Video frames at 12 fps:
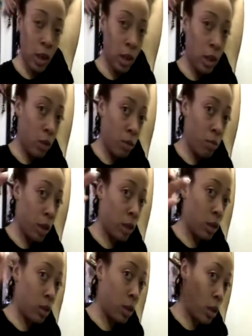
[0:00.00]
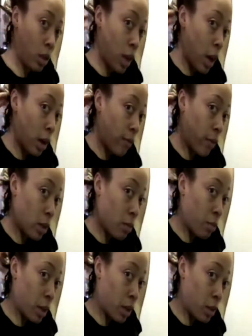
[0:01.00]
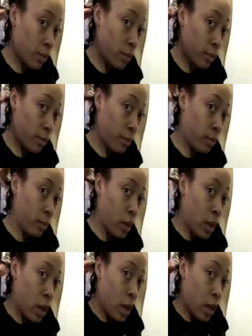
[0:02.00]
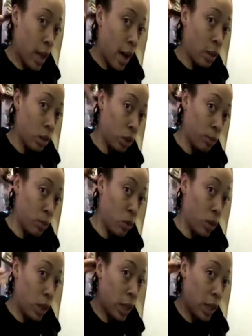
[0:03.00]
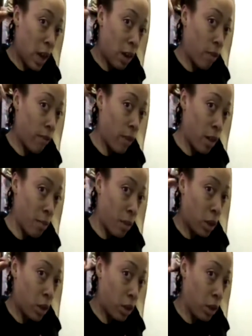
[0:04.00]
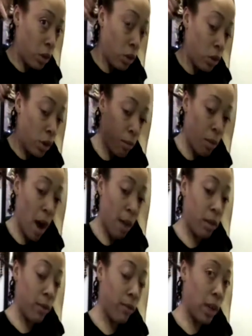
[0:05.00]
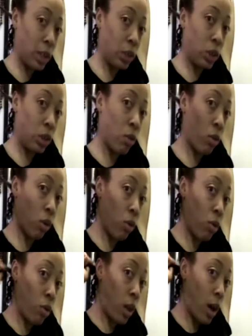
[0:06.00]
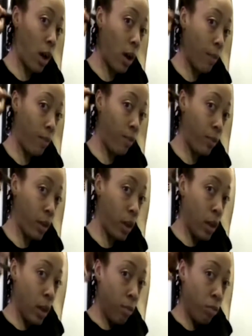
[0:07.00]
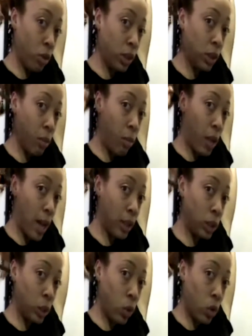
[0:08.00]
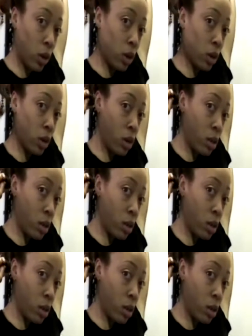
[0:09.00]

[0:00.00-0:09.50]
Little butter. Rockefeller butter. Now the smoothie and the Rockefeller butter, you can probably find at your local beauty supply store.